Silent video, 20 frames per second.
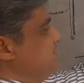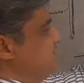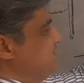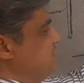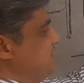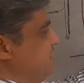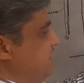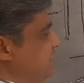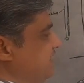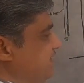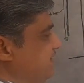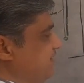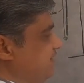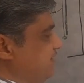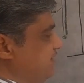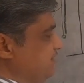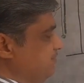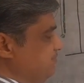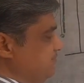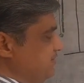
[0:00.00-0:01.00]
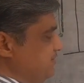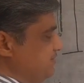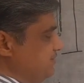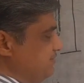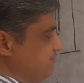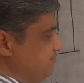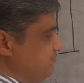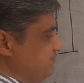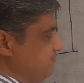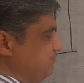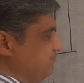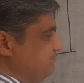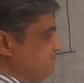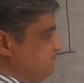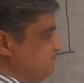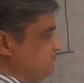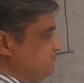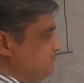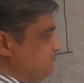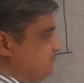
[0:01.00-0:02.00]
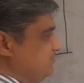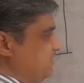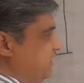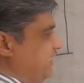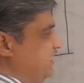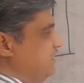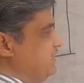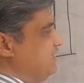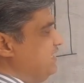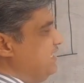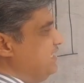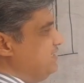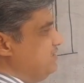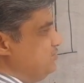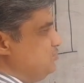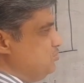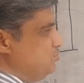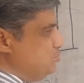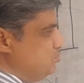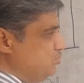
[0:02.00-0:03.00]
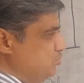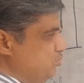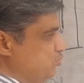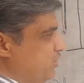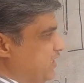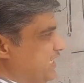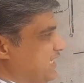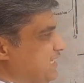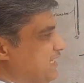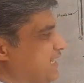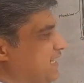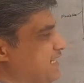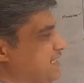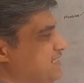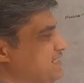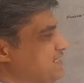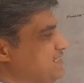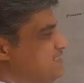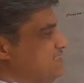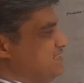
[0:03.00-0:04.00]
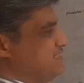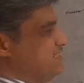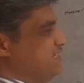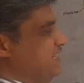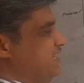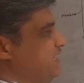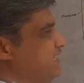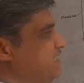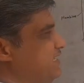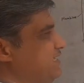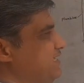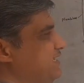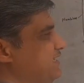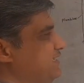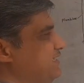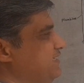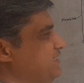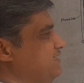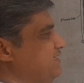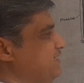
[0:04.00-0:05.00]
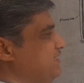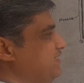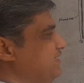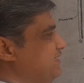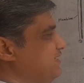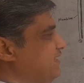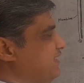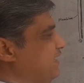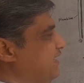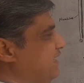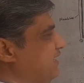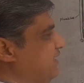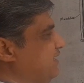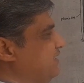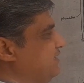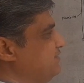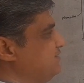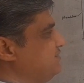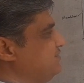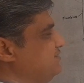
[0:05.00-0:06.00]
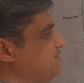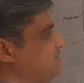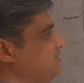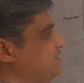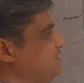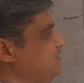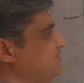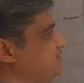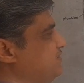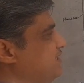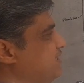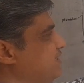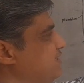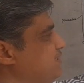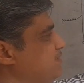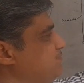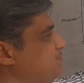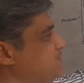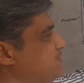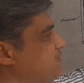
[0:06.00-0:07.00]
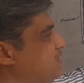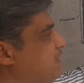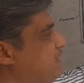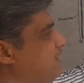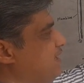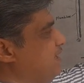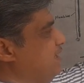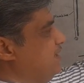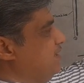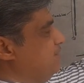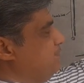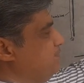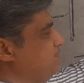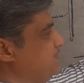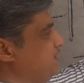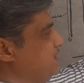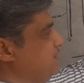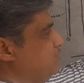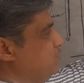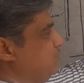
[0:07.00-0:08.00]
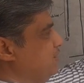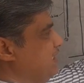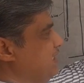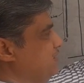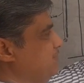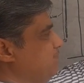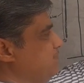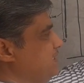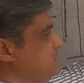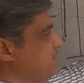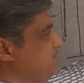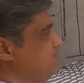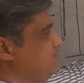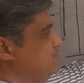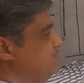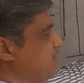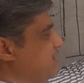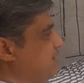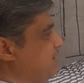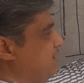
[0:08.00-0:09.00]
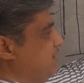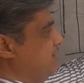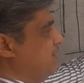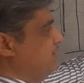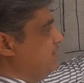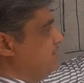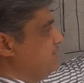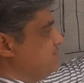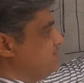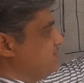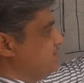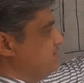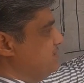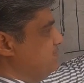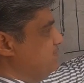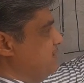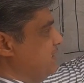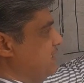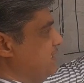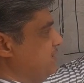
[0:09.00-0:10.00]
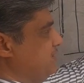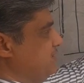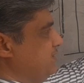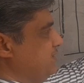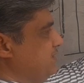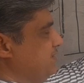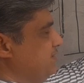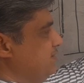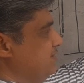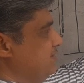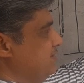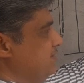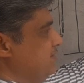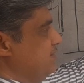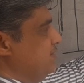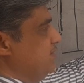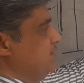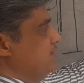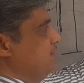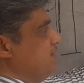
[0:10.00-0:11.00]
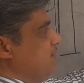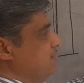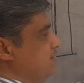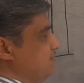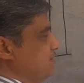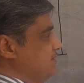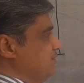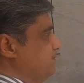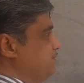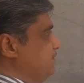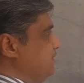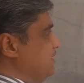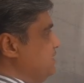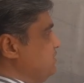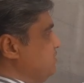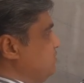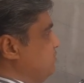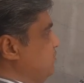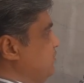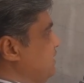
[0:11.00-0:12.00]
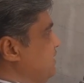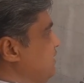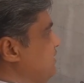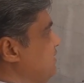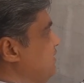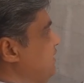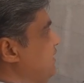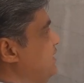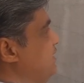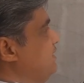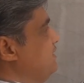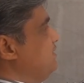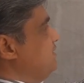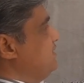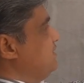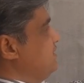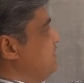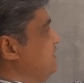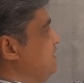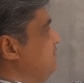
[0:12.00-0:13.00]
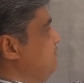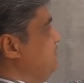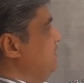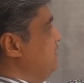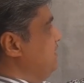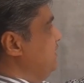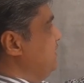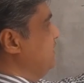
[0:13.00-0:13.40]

diagrams, and then you will understand that there are three types of equilibrium or stability. The first one is stable